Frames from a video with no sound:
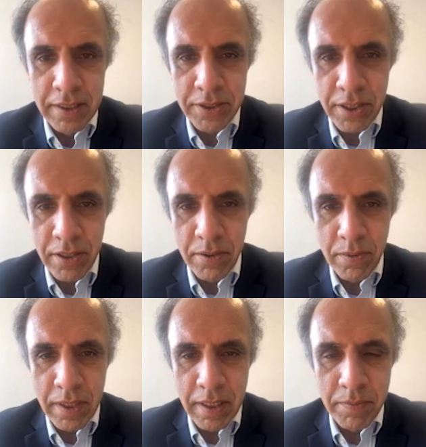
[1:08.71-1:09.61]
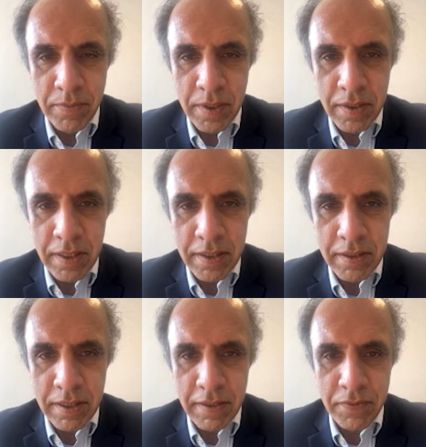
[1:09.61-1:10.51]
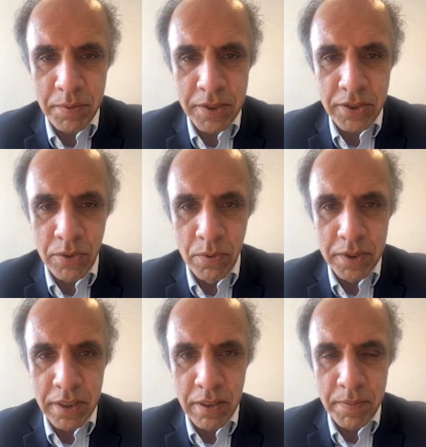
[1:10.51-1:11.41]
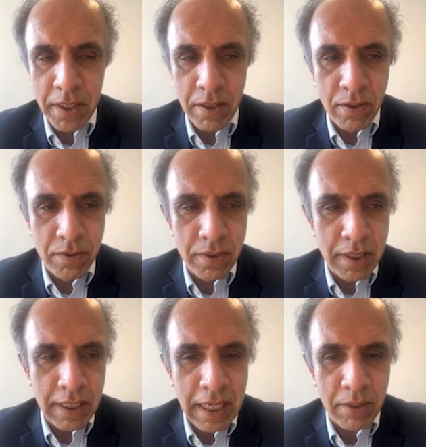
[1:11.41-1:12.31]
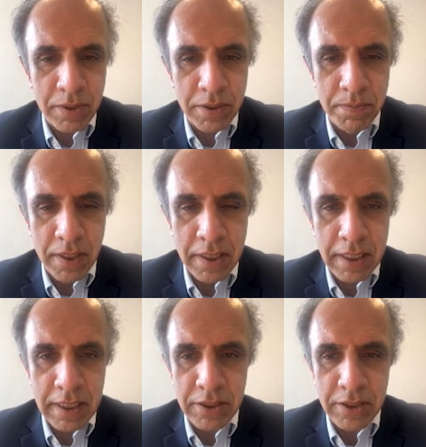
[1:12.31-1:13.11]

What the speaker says: So Lift was always going to be on the Aquis market.